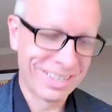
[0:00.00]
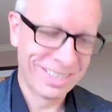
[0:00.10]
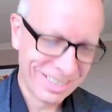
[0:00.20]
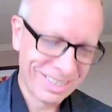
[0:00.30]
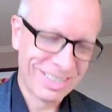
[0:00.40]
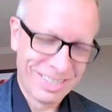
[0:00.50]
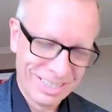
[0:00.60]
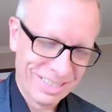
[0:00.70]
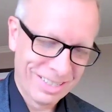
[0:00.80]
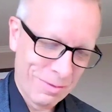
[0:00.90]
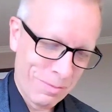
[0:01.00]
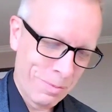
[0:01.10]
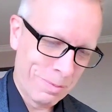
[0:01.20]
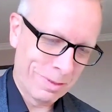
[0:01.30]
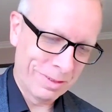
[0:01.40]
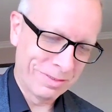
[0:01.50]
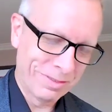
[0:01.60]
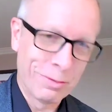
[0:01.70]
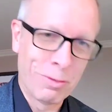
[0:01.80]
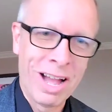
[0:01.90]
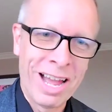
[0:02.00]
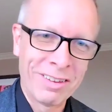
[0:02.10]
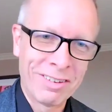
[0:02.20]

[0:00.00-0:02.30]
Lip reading: Because you have many identities. You're not just